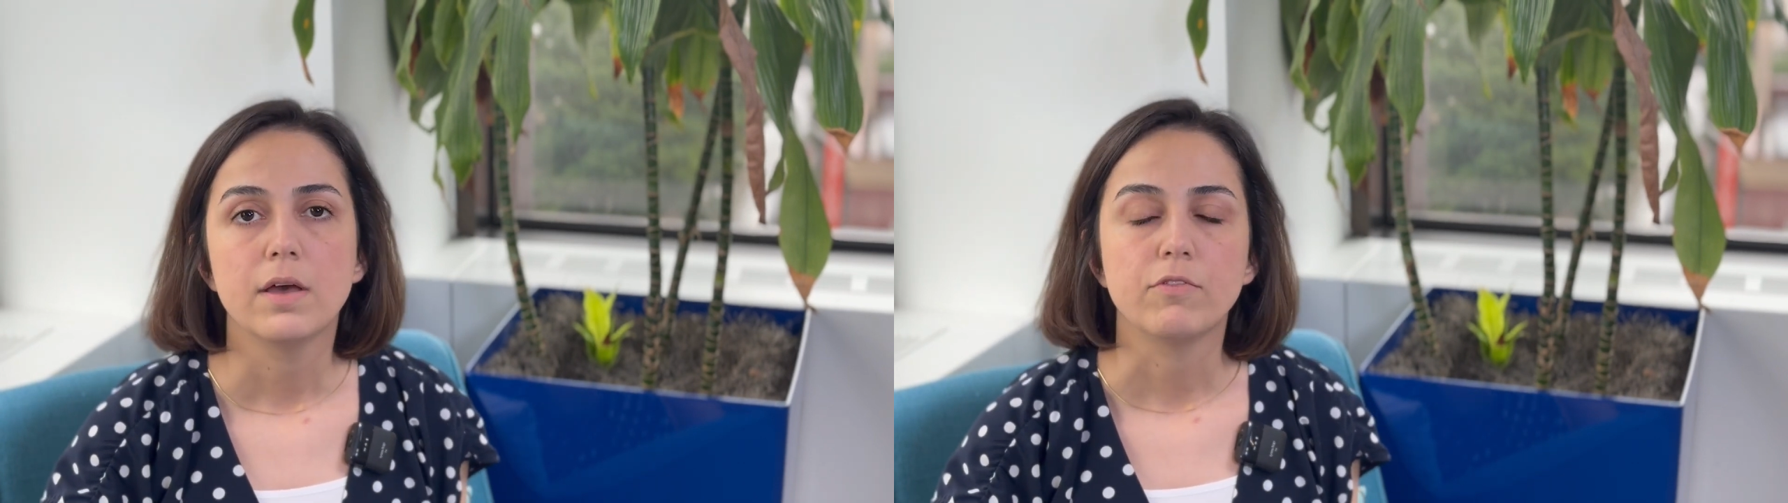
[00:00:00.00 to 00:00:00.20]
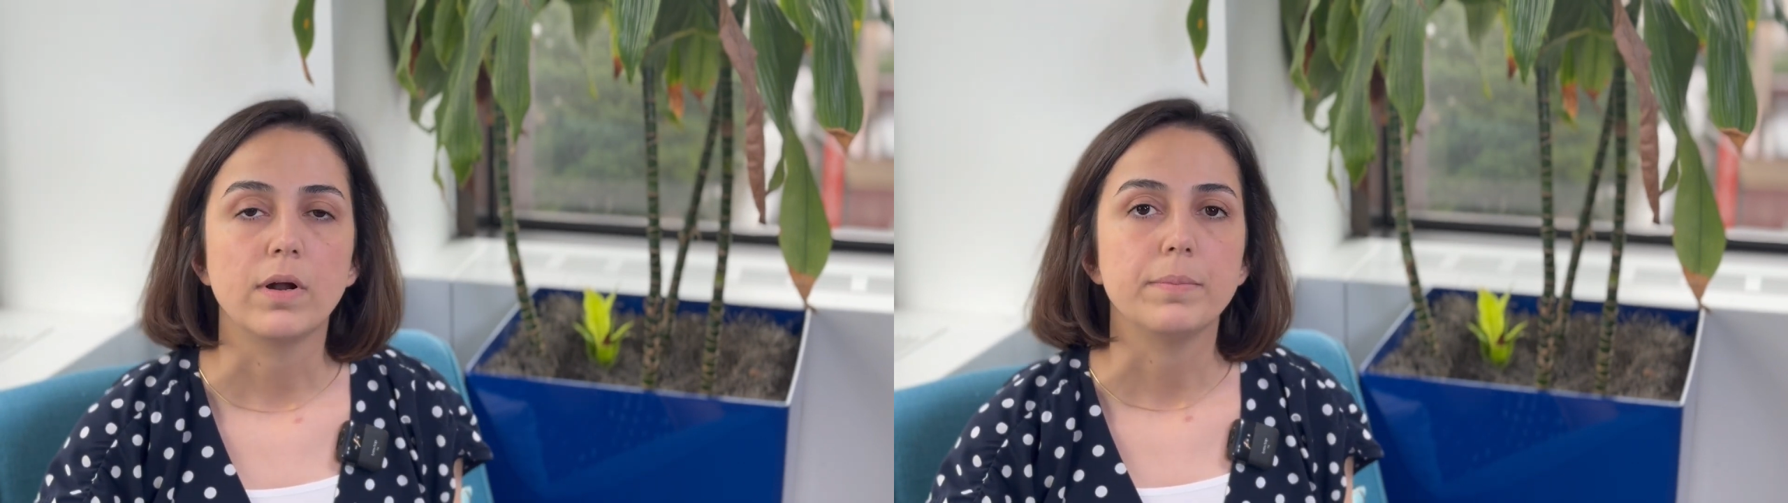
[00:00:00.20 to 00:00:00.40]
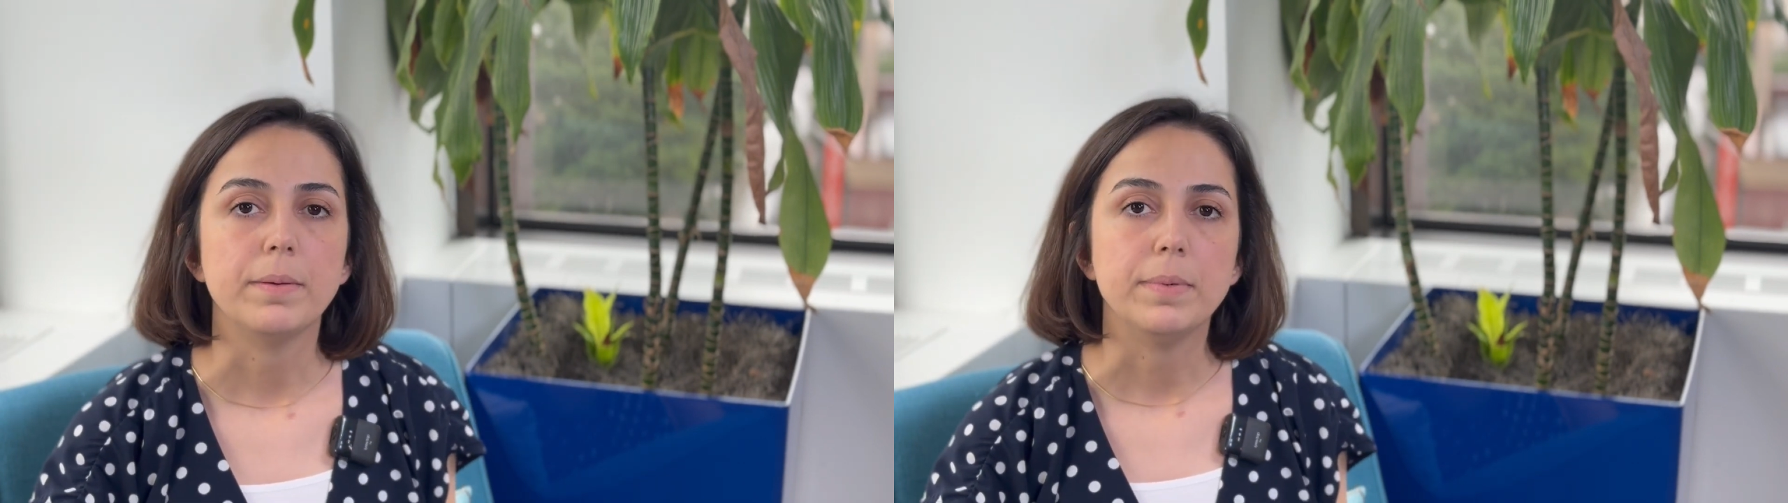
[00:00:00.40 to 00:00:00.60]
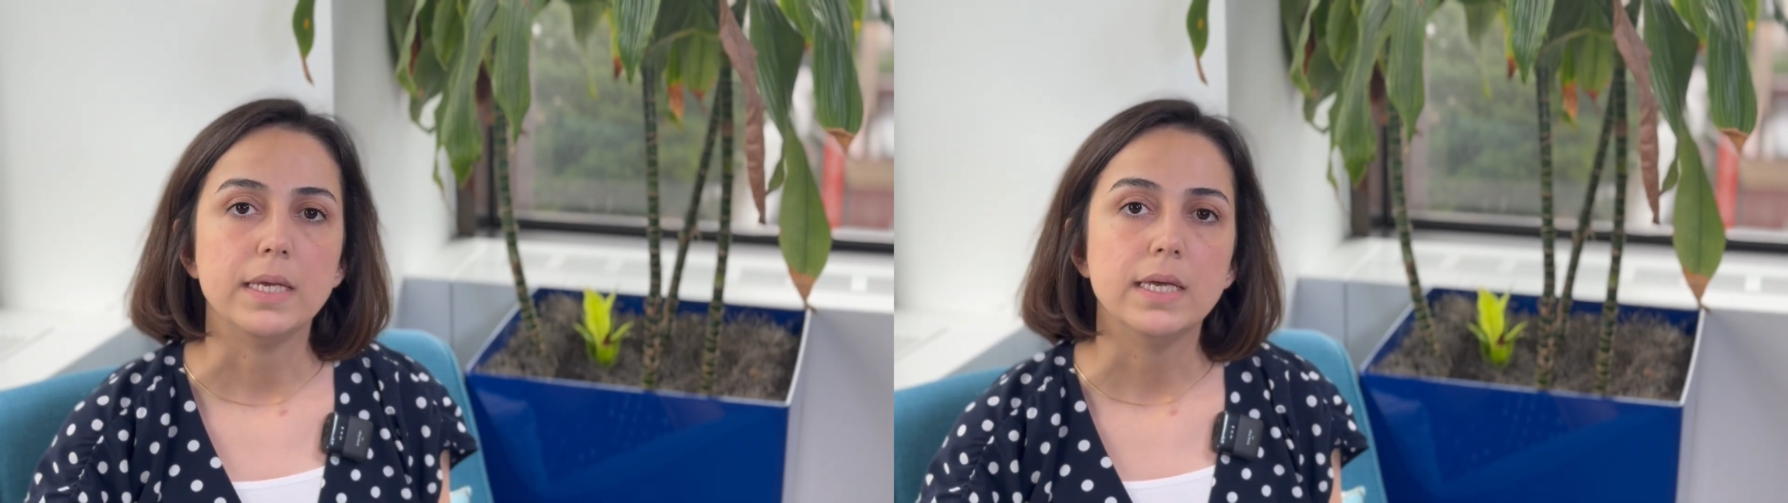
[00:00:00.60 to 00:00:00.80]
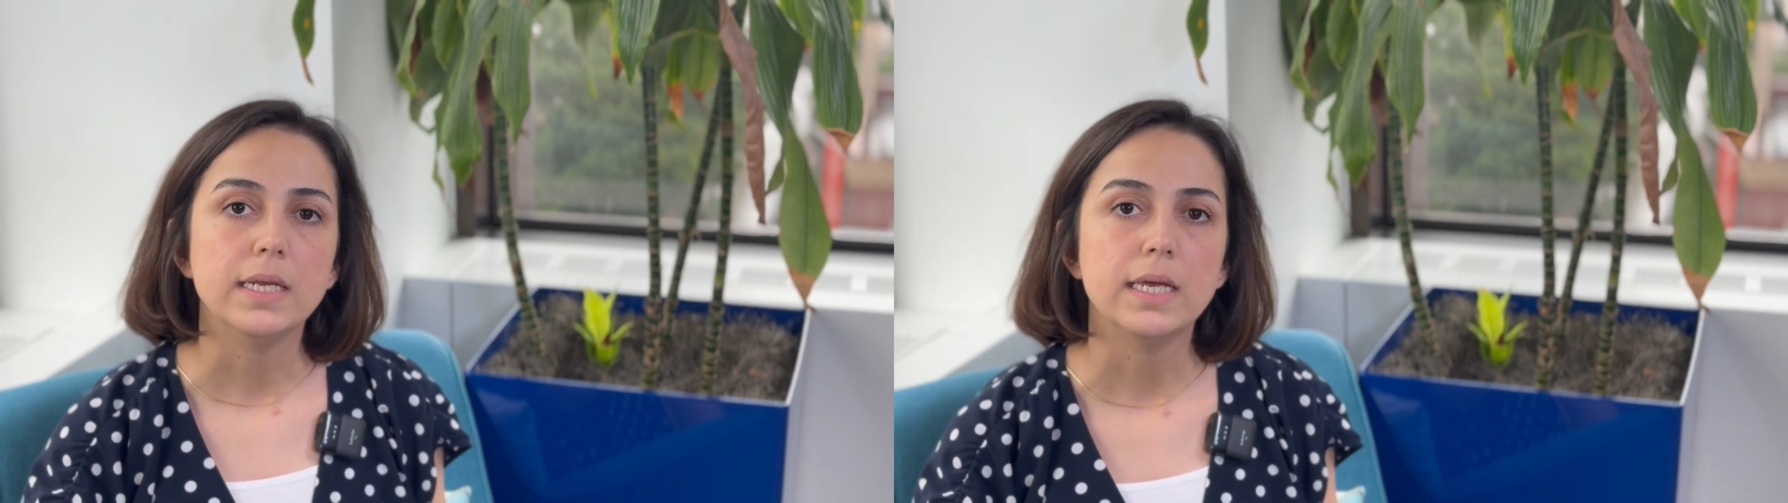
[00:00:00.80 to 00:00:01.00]
from the
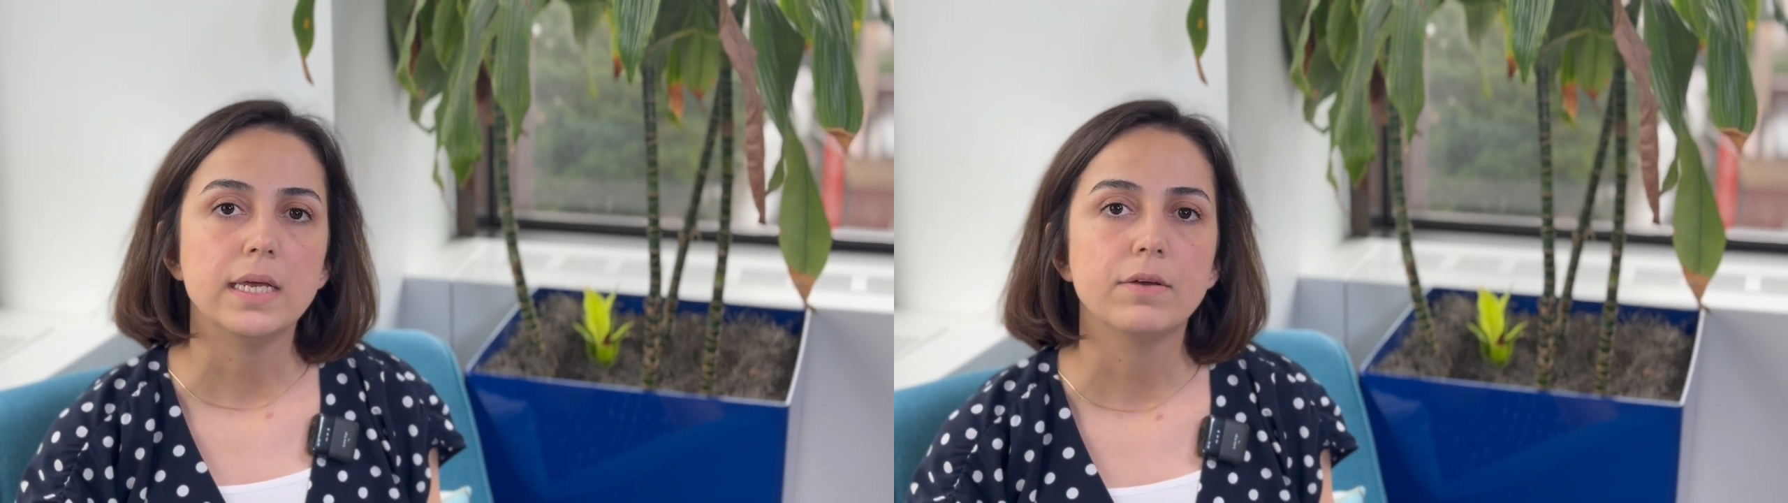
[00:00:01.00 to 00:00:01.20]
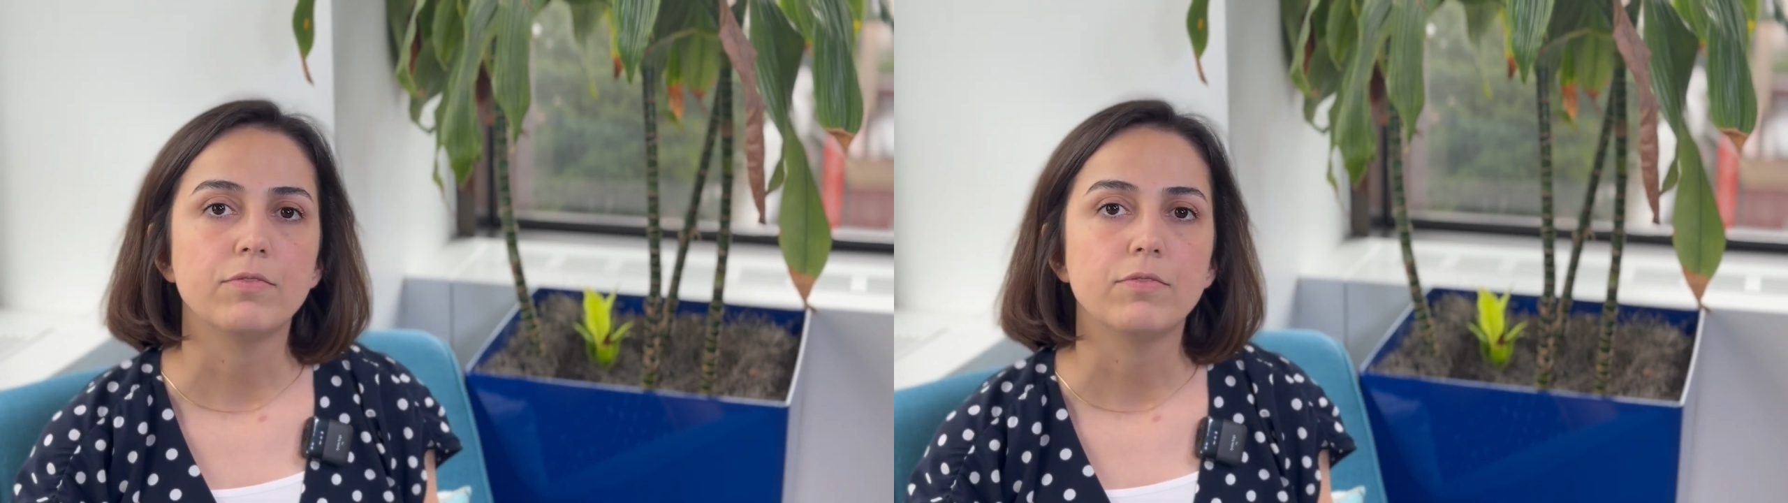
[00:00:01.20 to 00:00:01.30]
beginning,